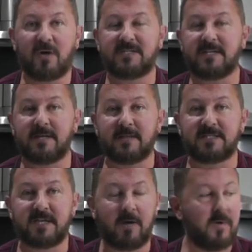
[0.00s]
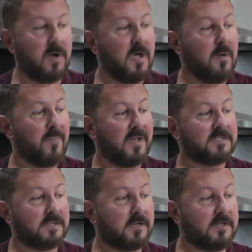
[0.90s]
I did it in the summer.
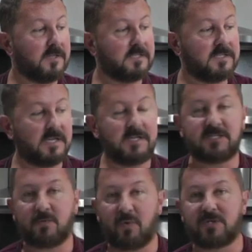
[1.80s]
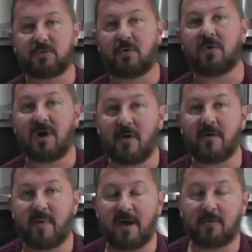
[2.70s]
Basically, this is Indian restaurant
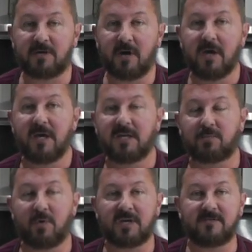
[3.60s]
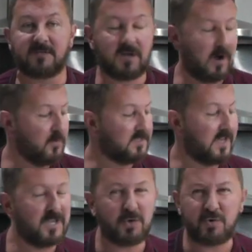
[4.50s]
curry powder. It's what gives the curries
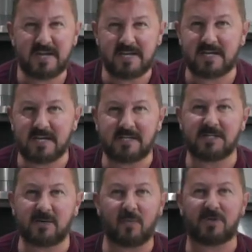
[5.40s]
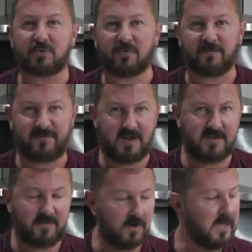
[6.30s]
that unique Indian restaurant
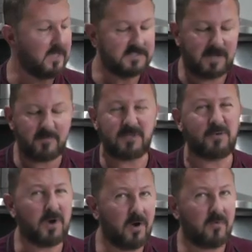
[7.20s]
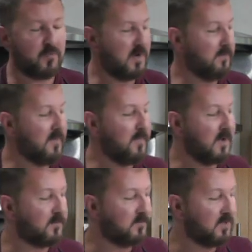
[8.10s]
flavour. Something that you can't really
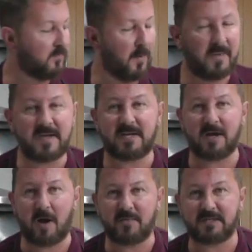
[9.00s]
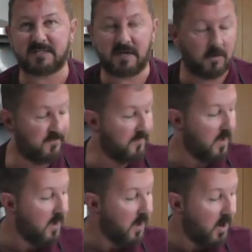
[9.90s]
mimic just by making it up yourself.
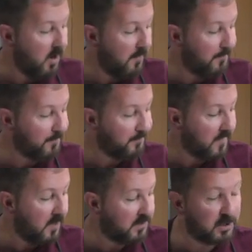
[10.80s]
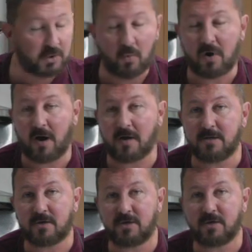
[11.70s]
Um, as a shortcut,
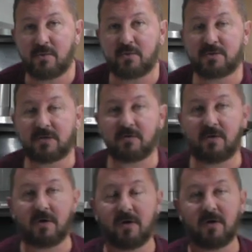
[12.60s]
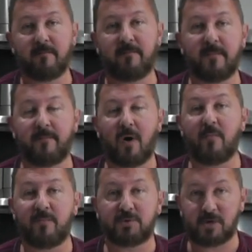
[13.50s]
you can use um,
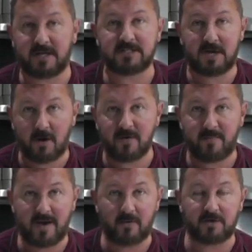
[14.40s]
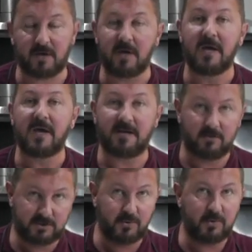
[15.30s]
mild madras curry powder and it
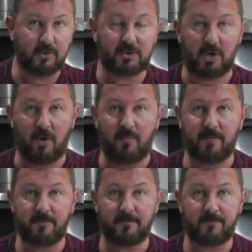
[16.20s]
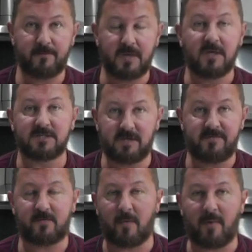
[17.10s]
will do a good job. So if
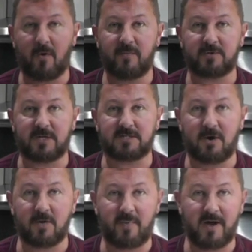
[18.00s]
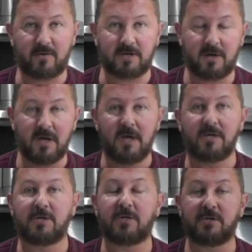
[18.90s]
you've got mild madras curry powder,
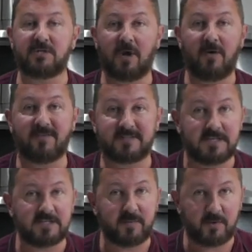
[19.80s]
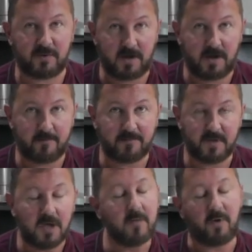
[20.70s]
you could use half a teaspoon of that.
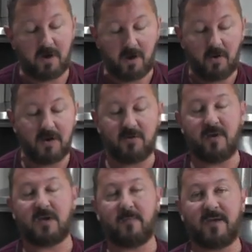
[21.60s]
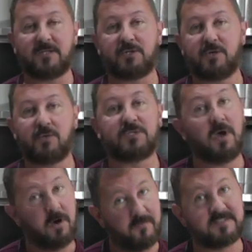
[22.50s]
But I highly recommend you use
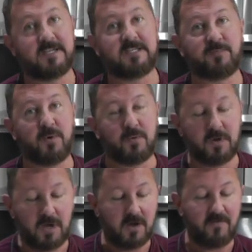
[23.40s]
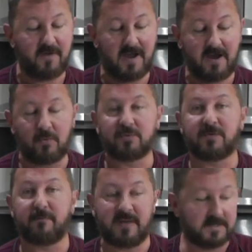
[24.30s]
half a teaspoon of
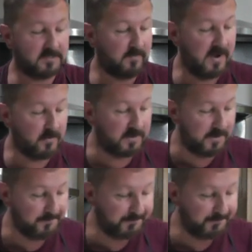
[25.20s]
Al's mix powder.